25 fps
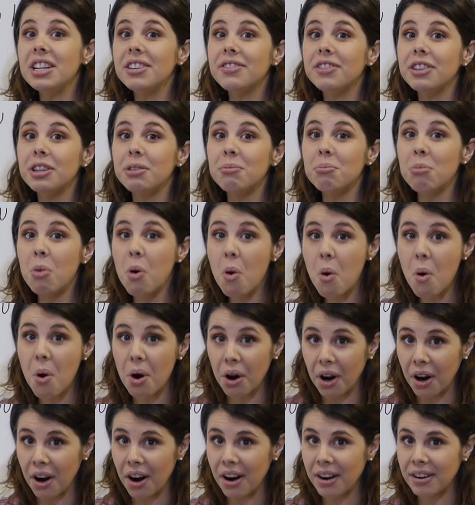even
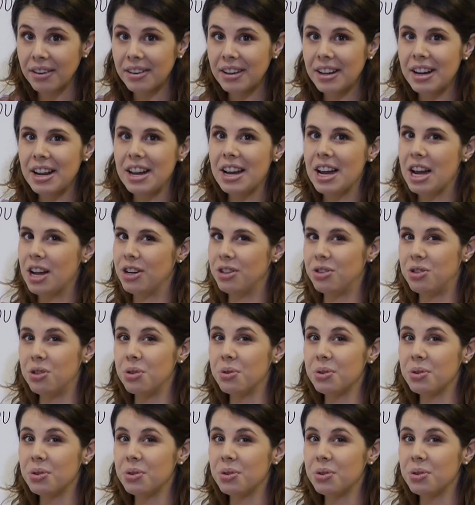more and